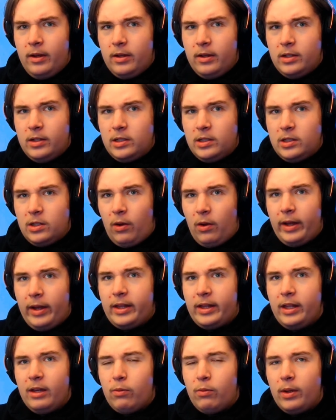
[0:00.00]
So I
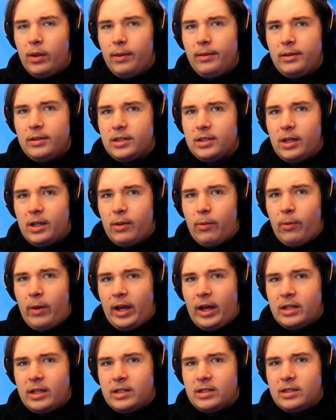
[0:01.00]
think we will see
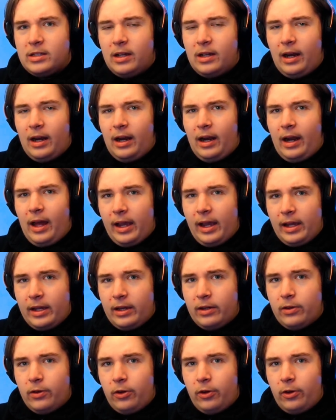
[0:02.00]
Rex
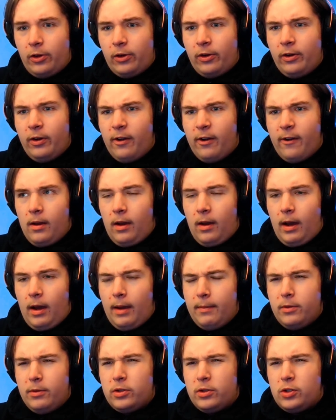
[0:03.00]
later. I'm not